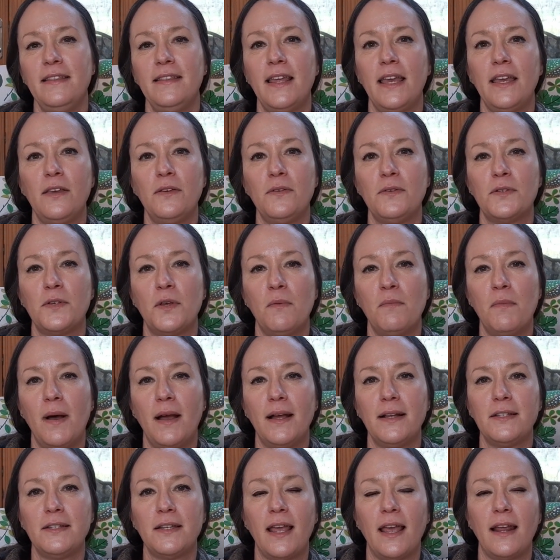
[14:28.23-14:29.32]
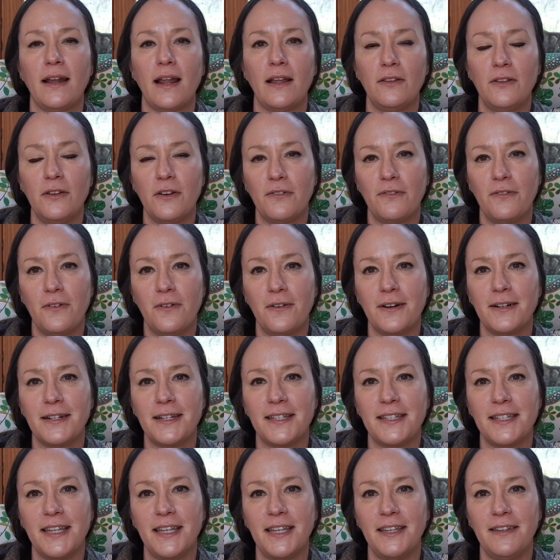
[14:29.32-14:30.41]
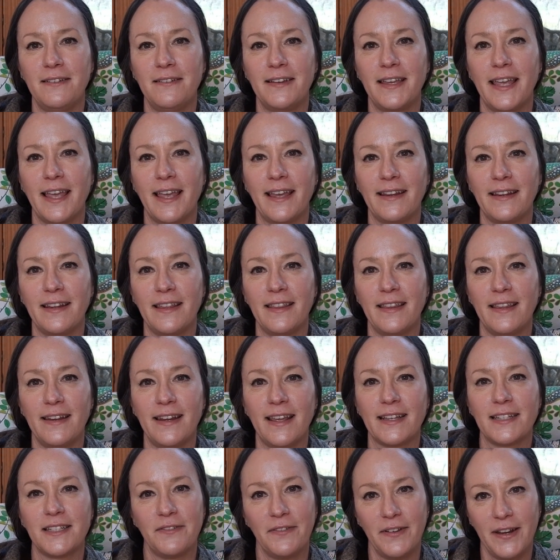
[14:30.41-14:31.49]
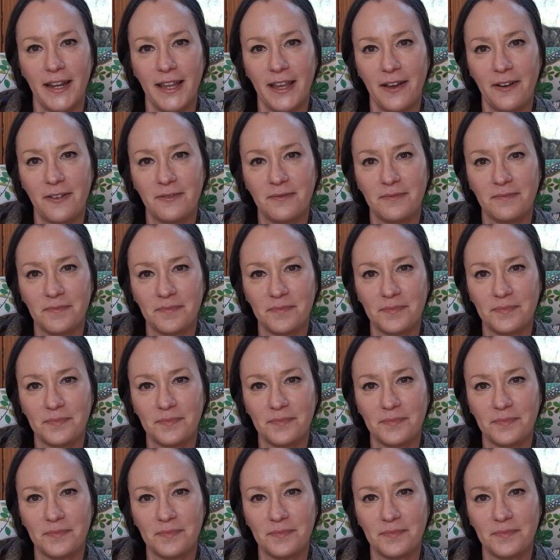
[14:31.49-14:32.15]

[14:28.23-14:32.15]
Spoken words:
Thank you so much, and I look forward to seeing you again in the next video.